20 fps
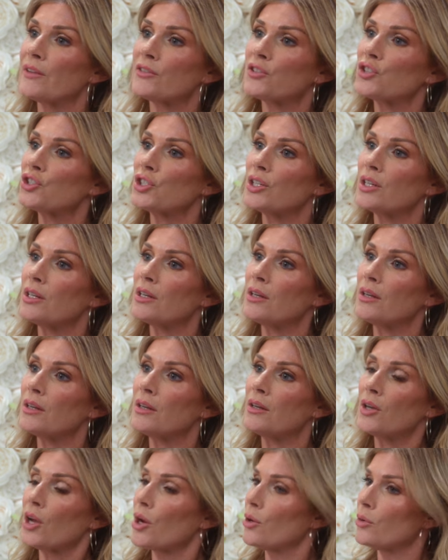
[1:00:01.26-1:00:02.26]
if
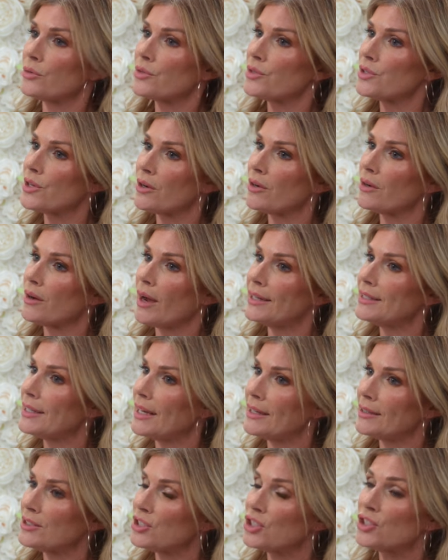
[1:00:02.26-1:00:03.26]
she knows your
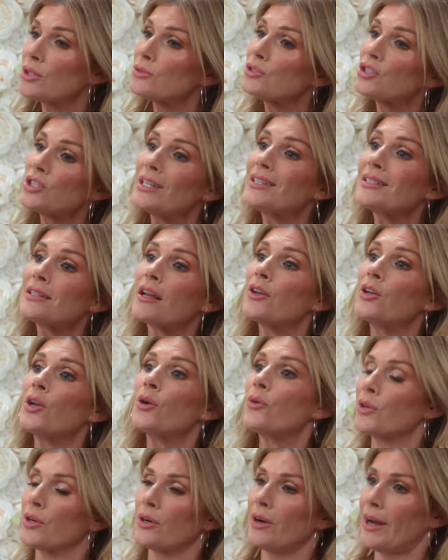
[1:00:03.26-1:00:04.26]
identity. So she does not
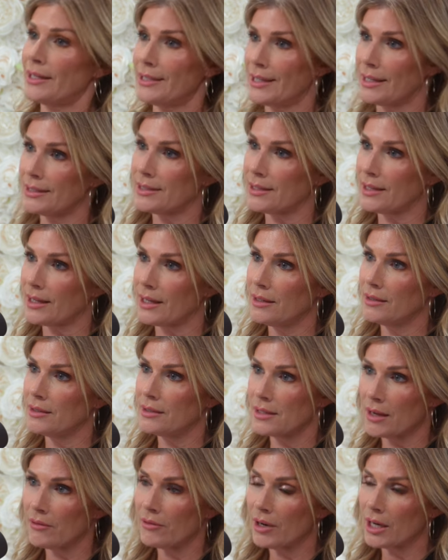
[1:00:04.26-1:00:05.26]
know your identity.
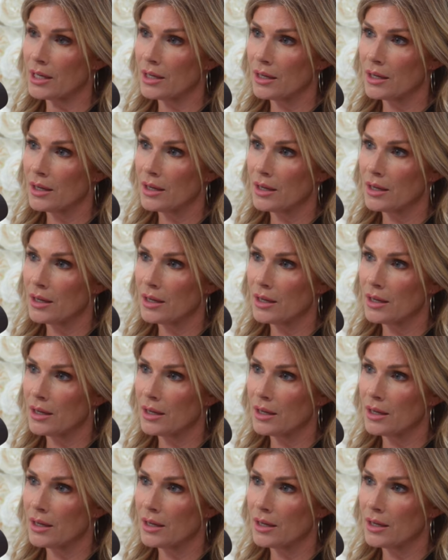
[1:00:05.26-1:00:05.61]
Is I would right? assume